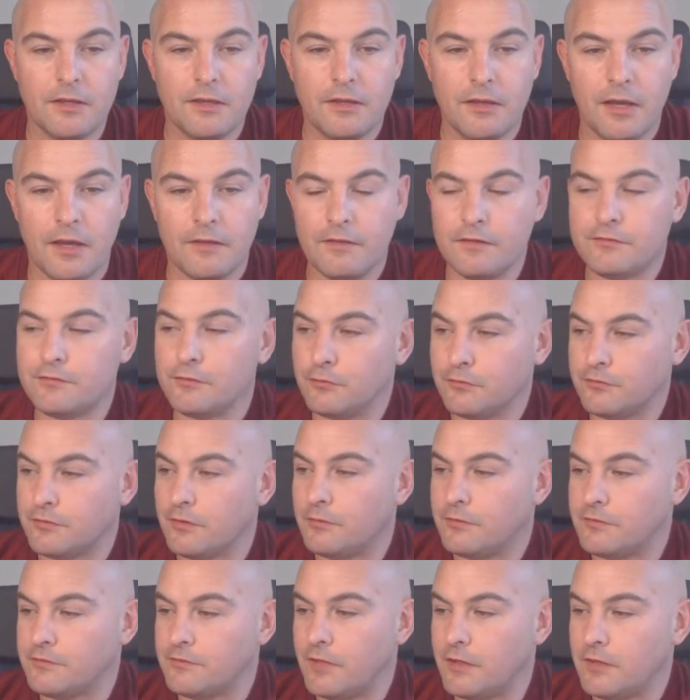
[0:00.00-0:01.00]
and this
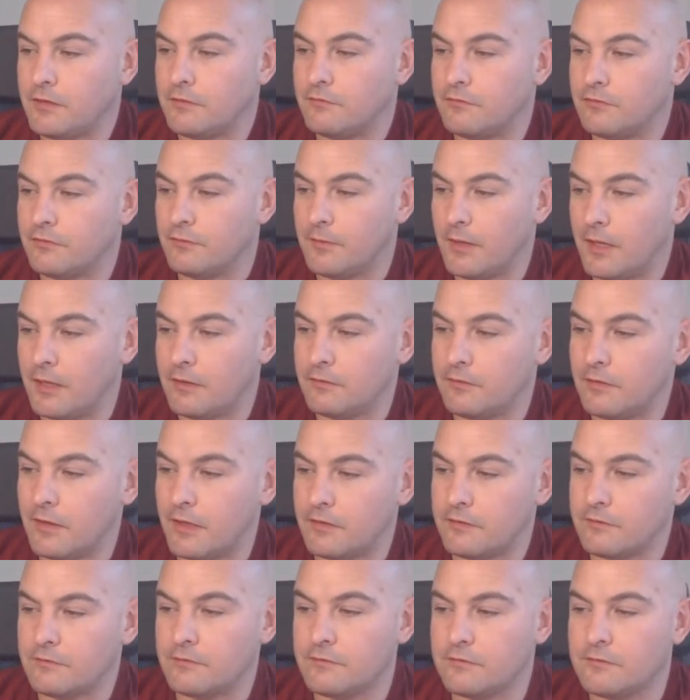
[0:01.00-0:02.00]
also is taken from
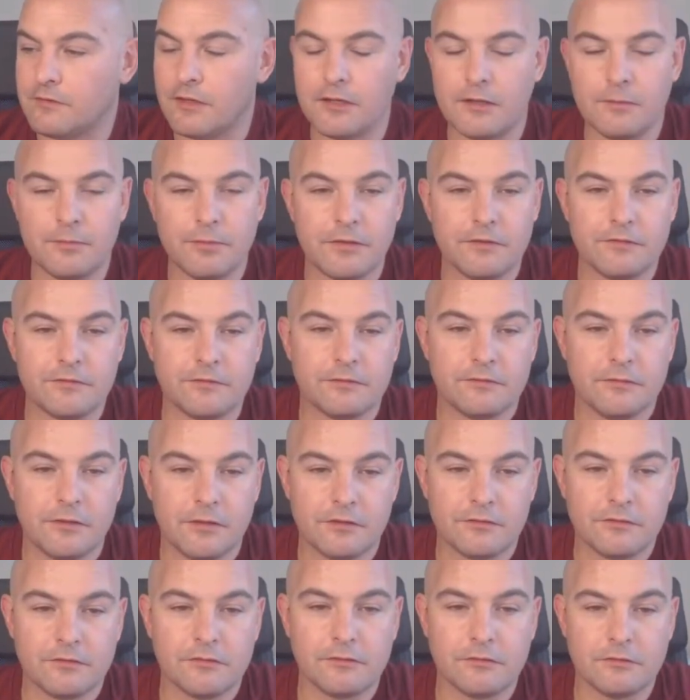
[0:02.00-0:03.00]
that Taylor Pearson
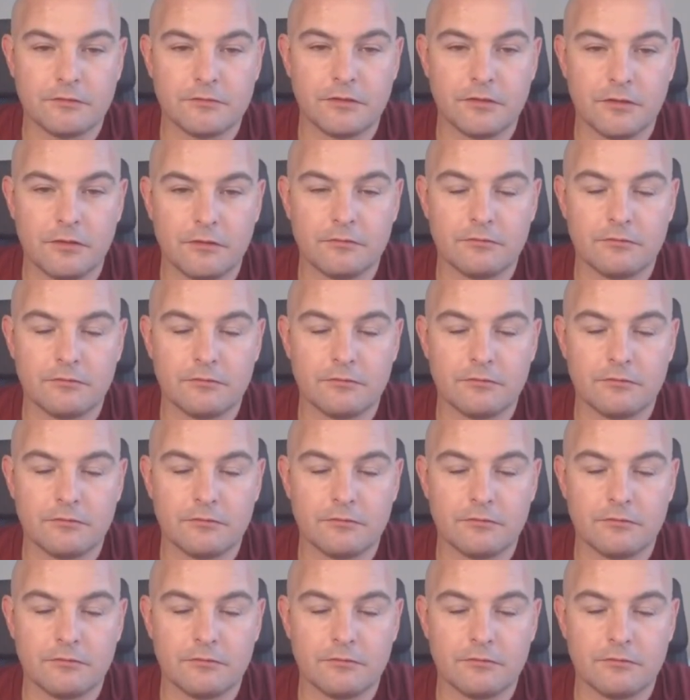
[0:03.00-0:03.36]
article.